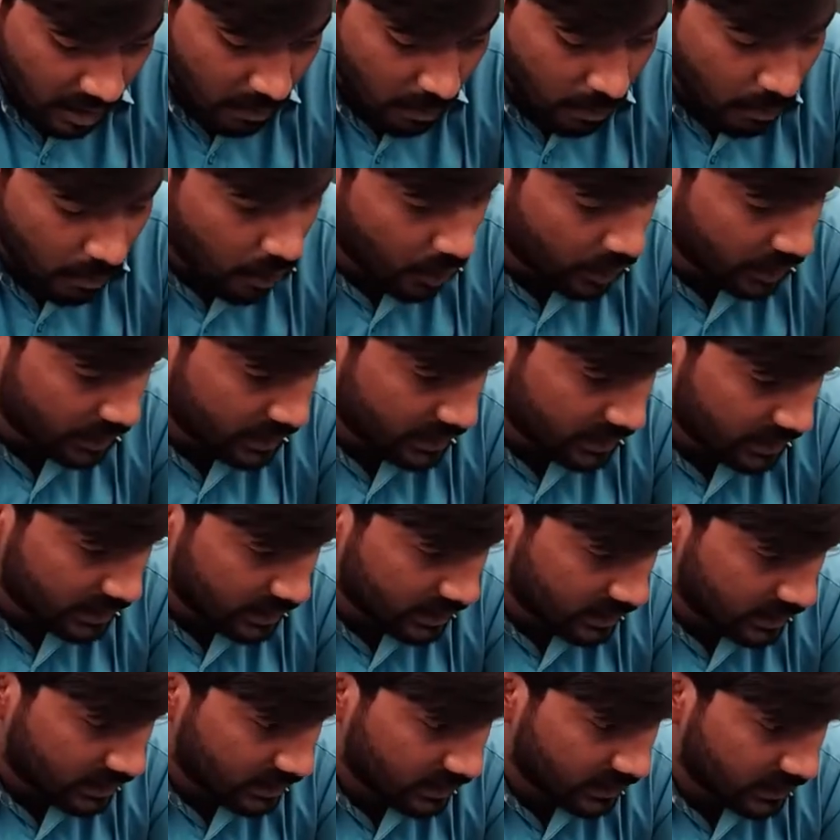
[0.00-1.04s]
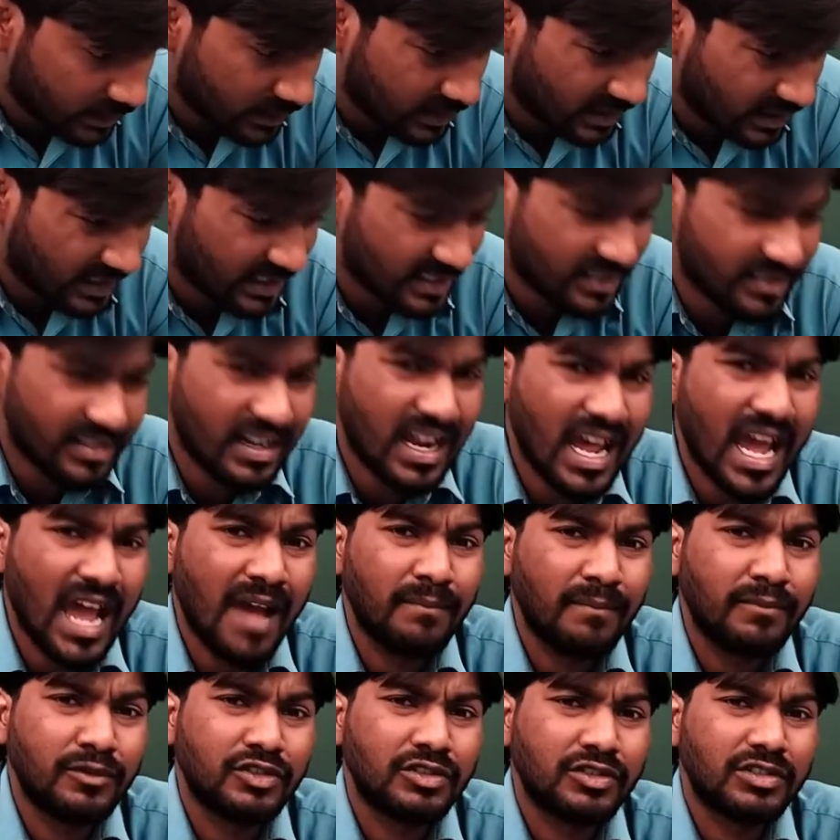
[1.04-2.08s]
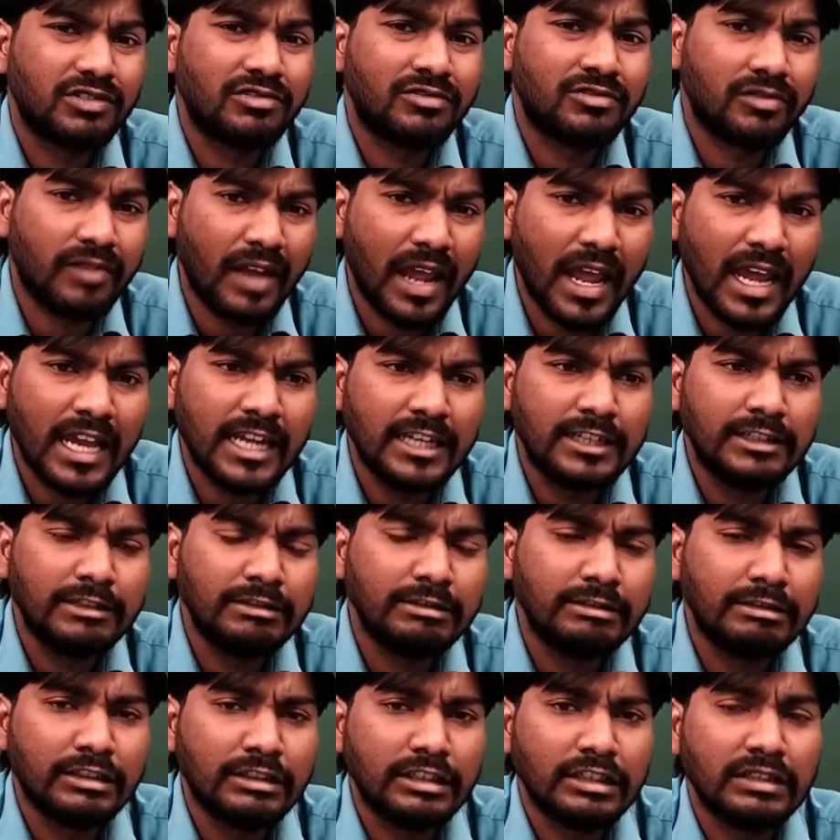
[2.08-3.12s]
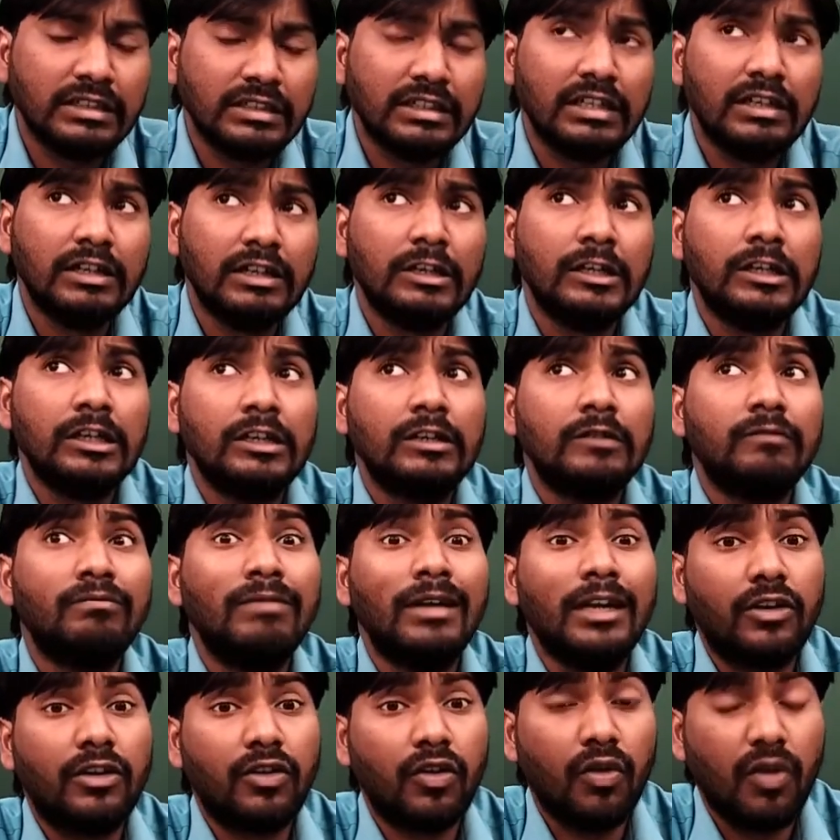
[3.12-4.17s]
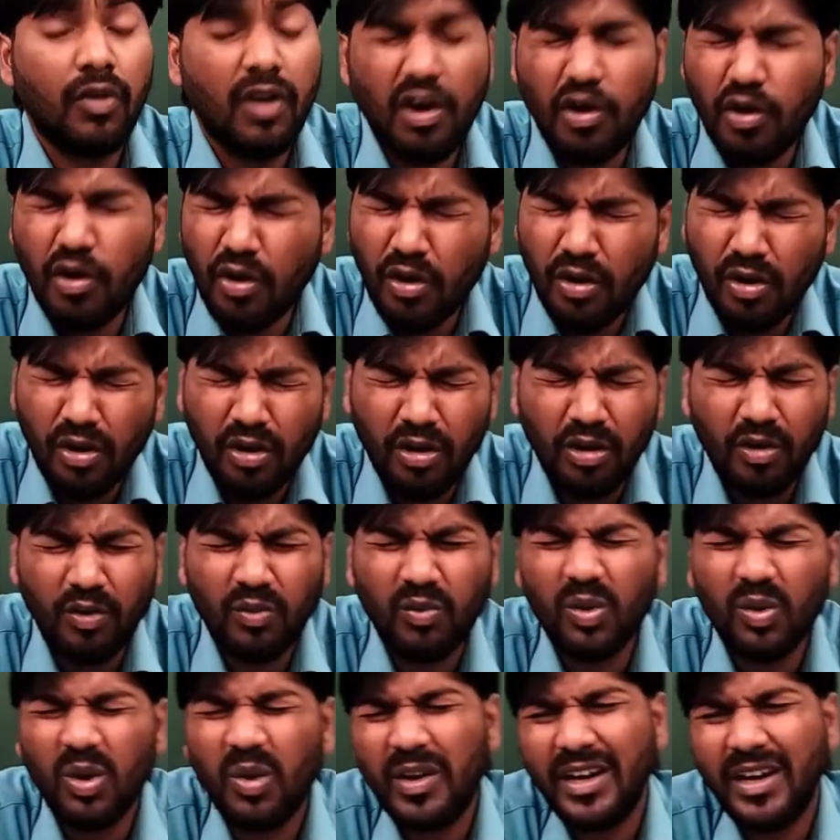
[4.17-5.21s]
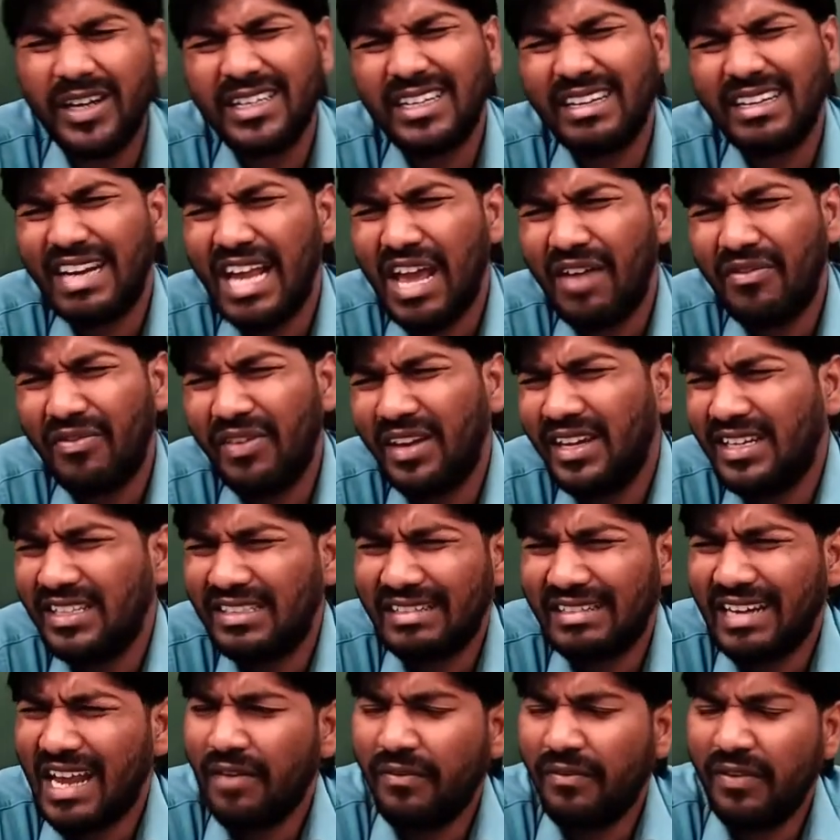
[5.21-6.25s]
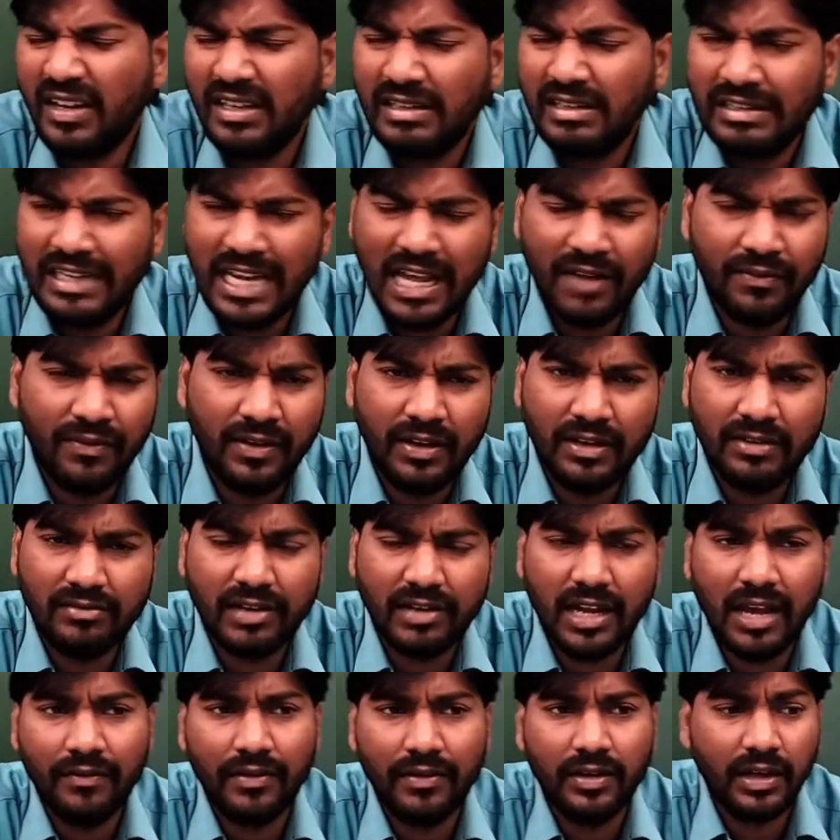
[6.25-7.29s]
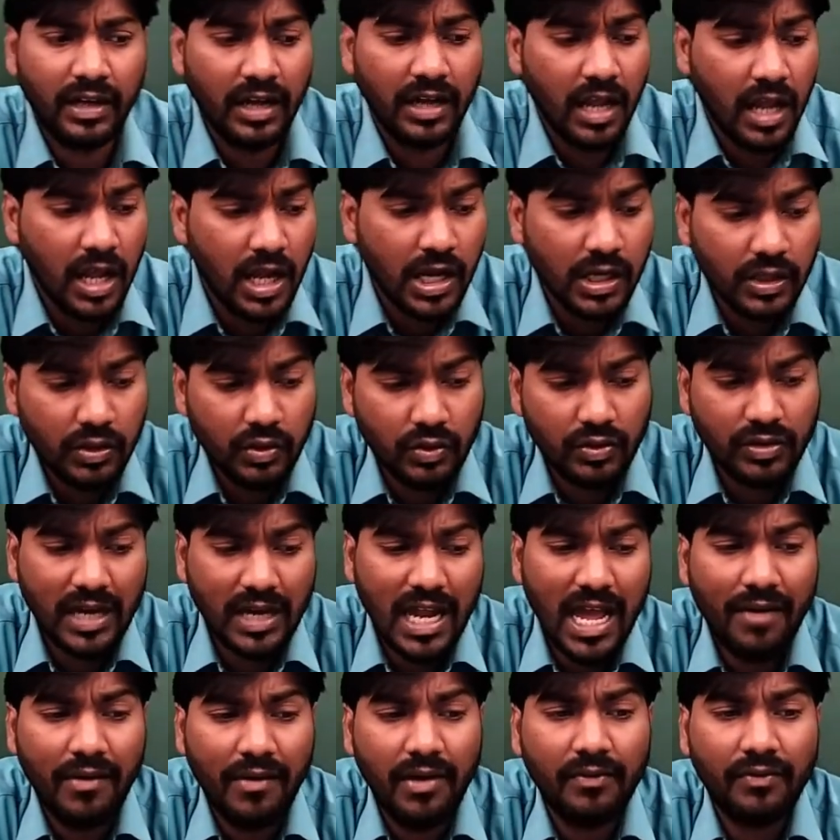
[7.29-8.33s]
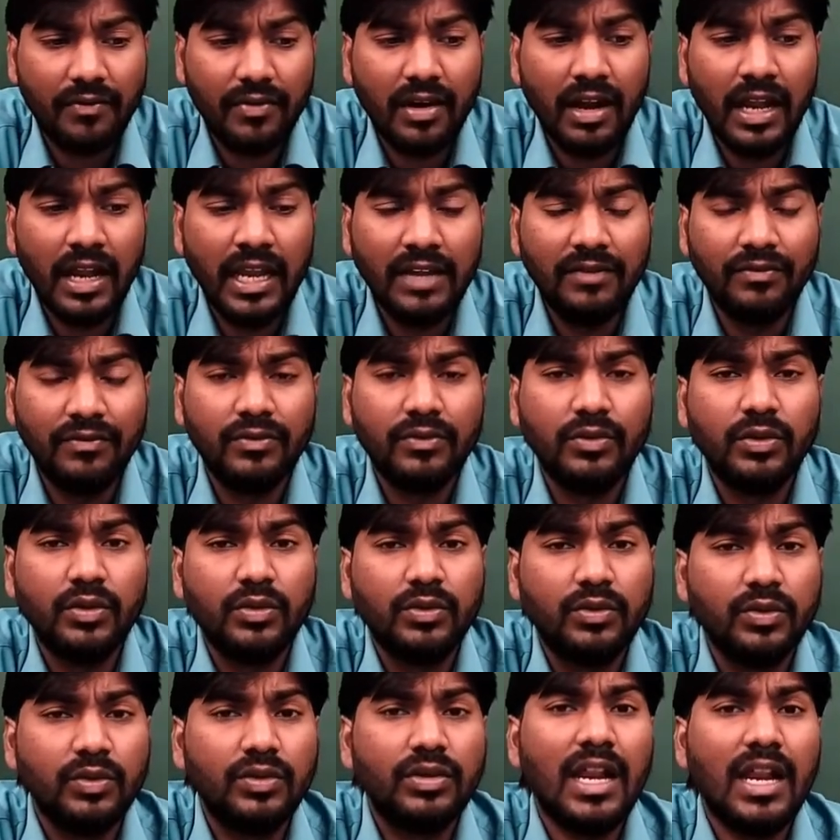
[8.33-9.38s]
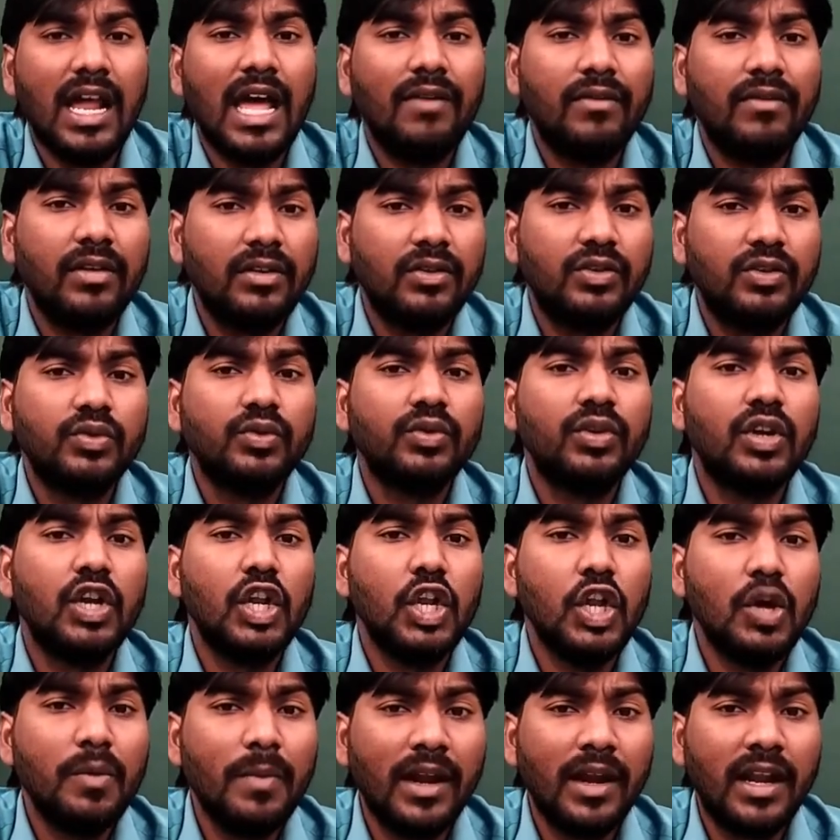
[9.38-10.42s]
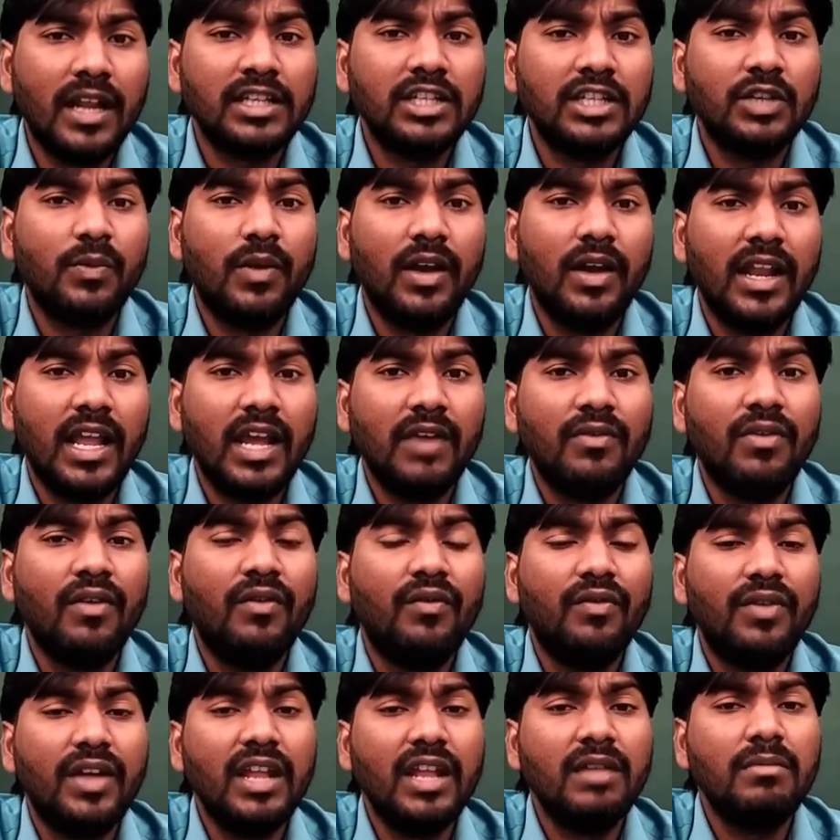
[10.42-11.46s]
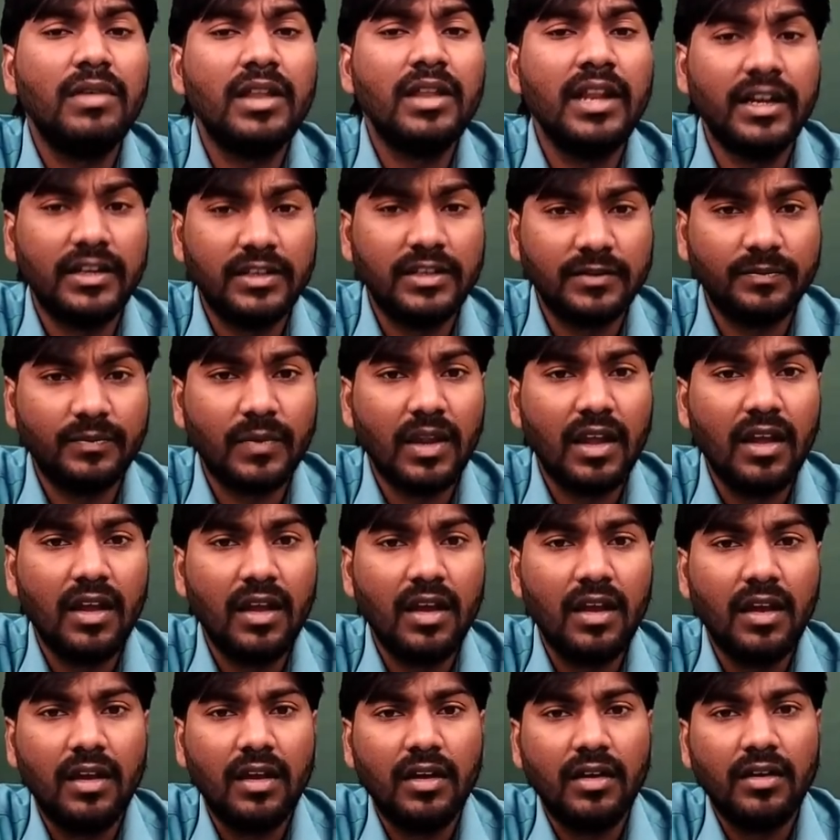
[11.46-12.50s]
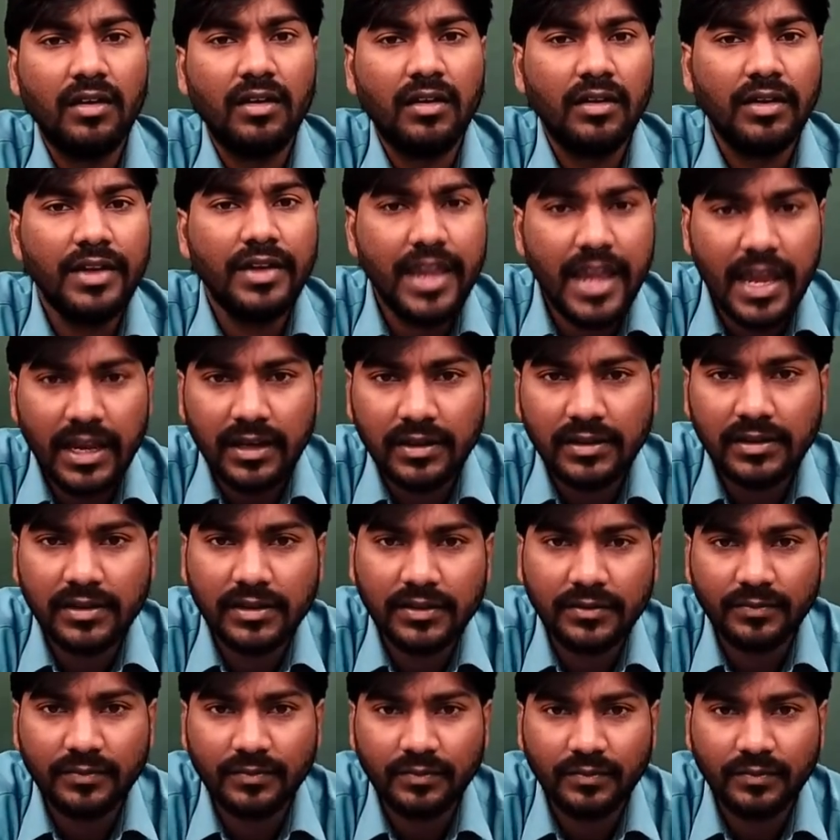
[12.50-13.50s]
motors, trams, trains, metro, all over traffic. To travel 2 kilometers, it will take 15 minutes. Yes.